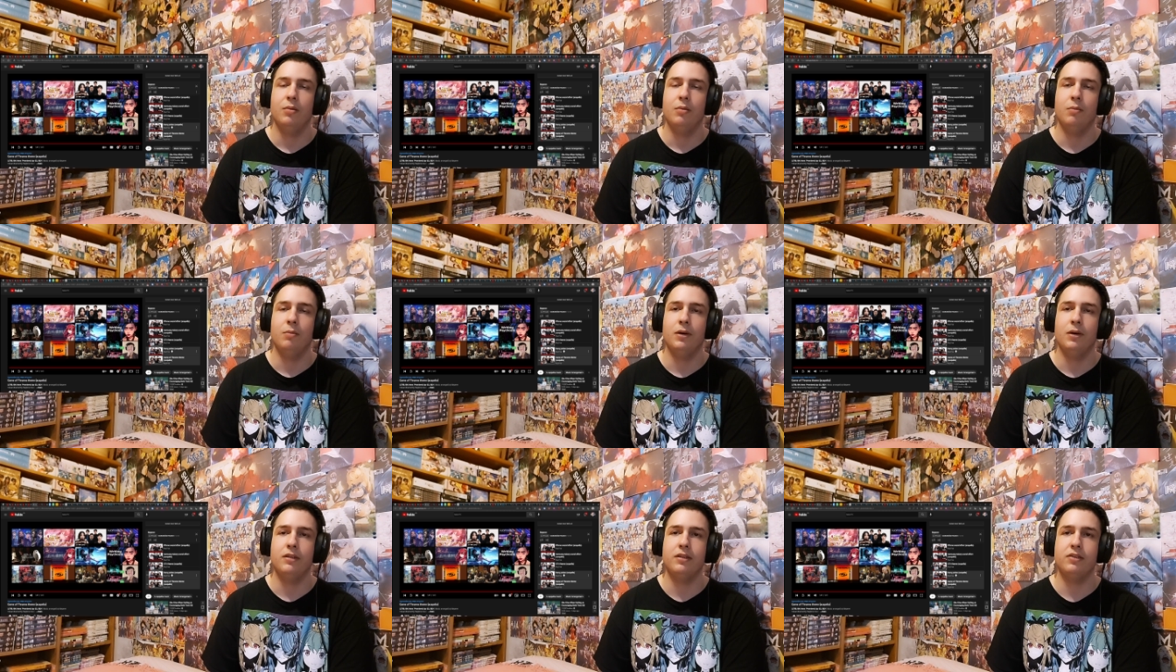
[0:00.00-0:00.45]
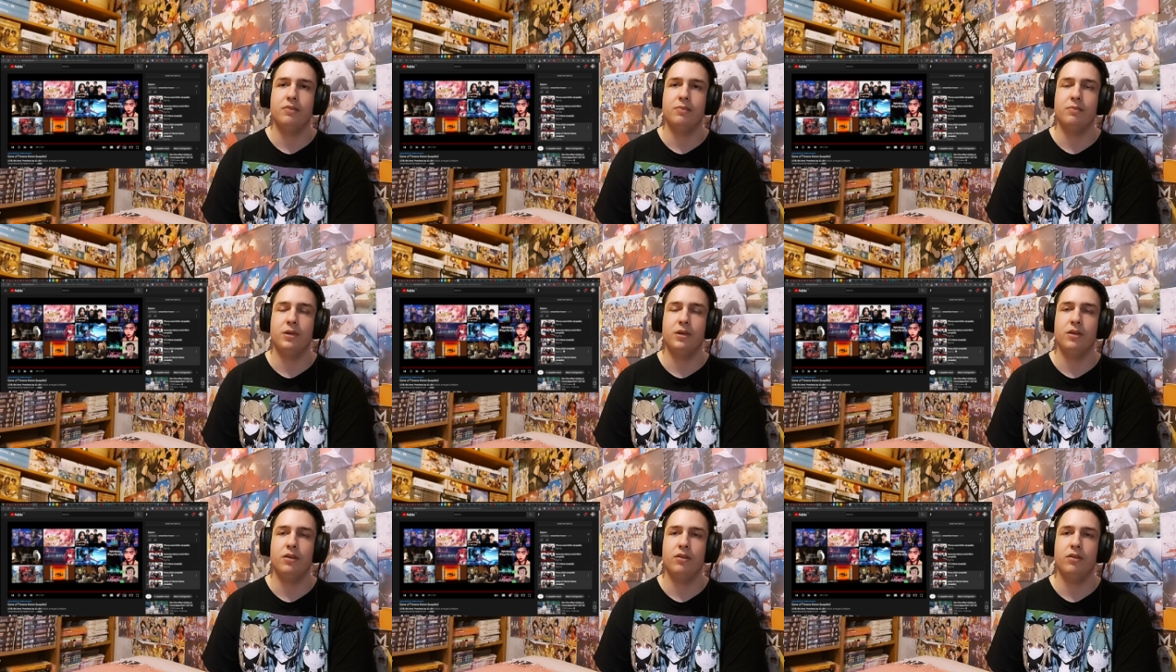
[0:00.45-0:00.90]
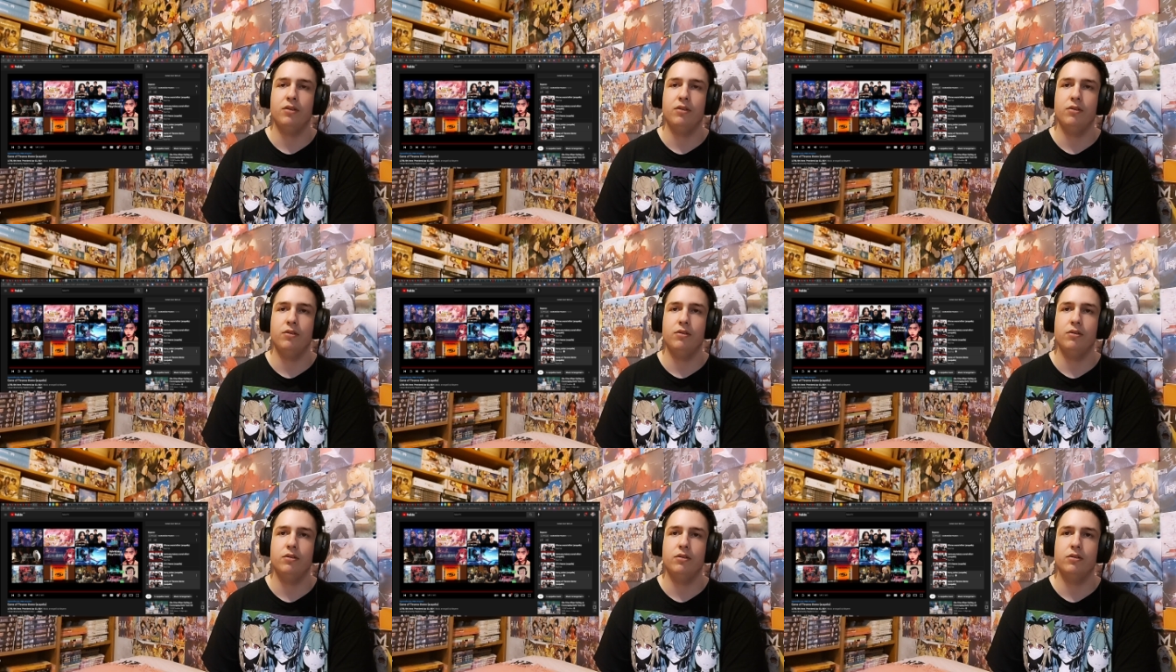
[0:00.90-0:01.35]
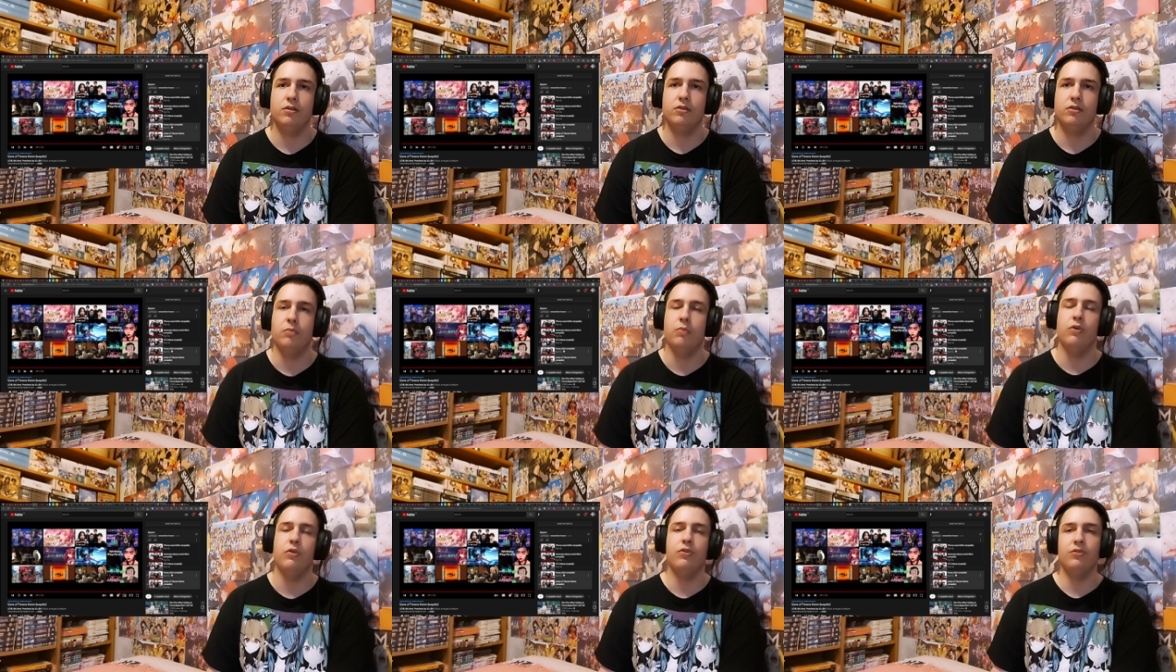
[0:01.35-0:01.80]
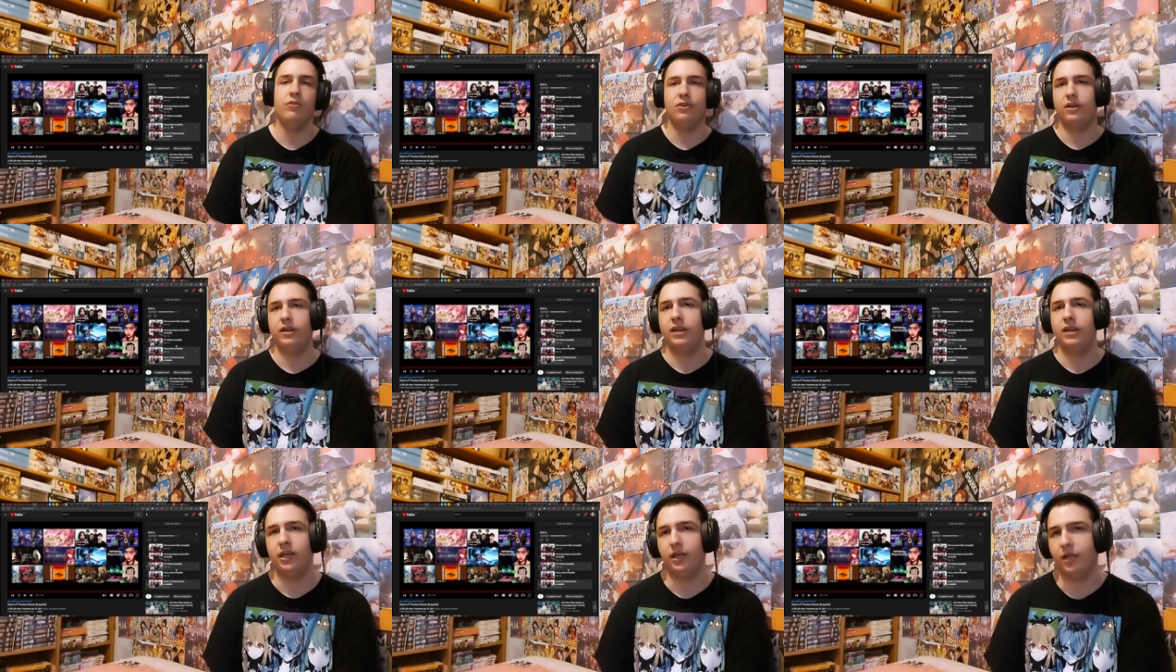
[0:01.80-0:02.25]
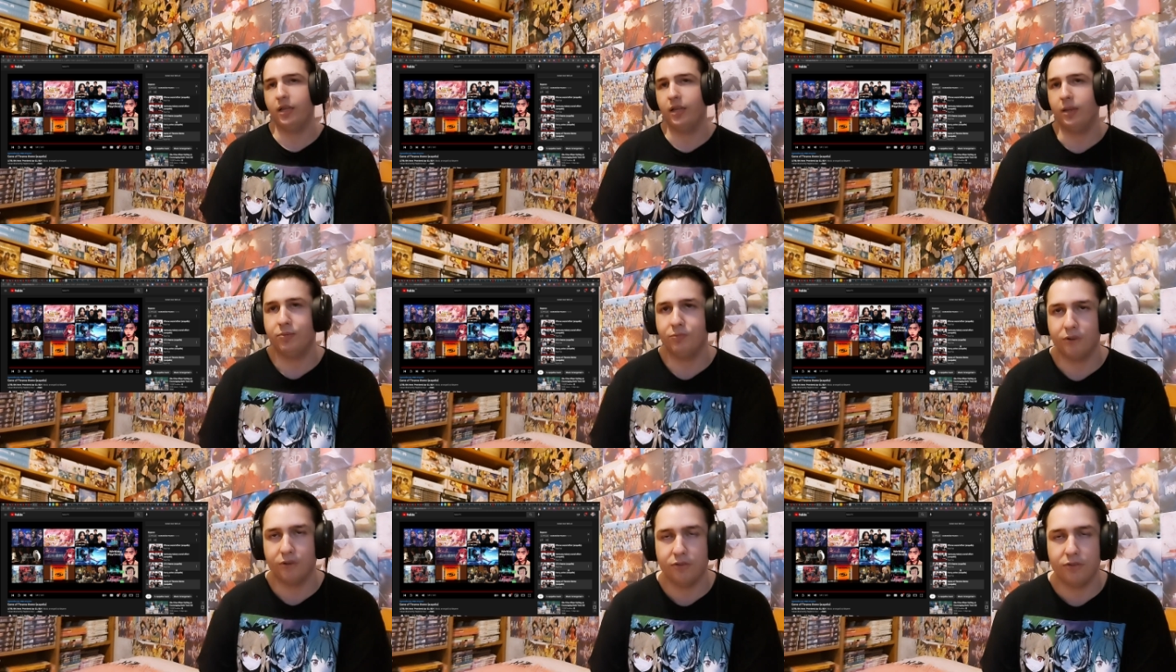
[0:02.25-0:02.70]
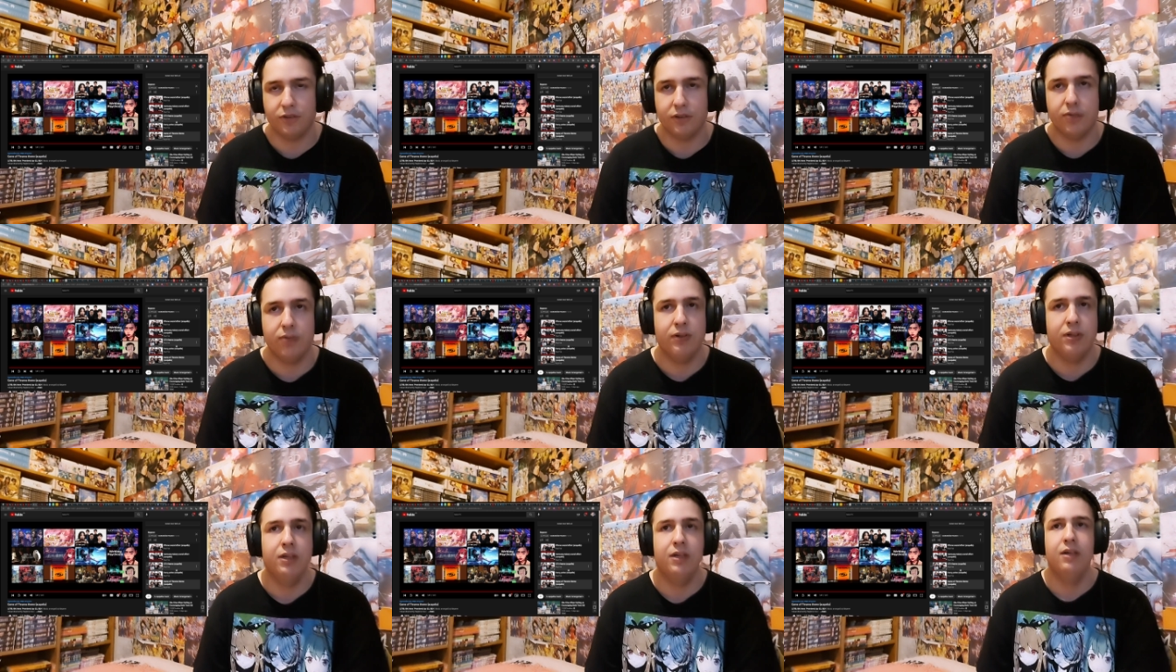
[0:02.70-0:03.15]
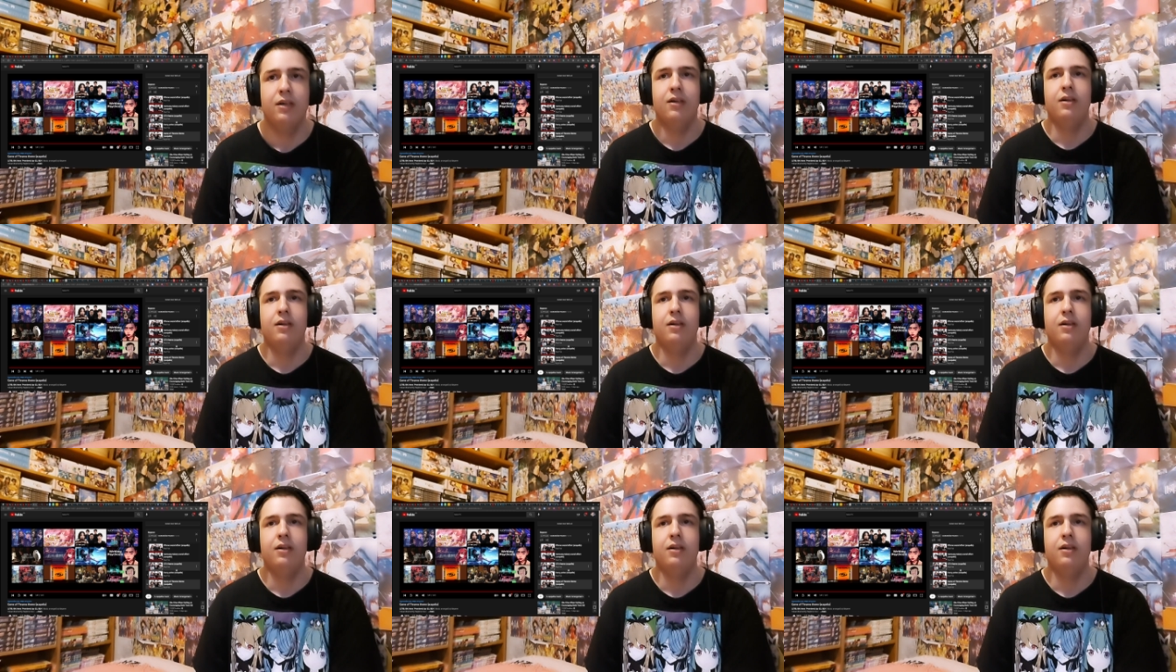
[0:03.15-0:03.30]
might have been the most impressive.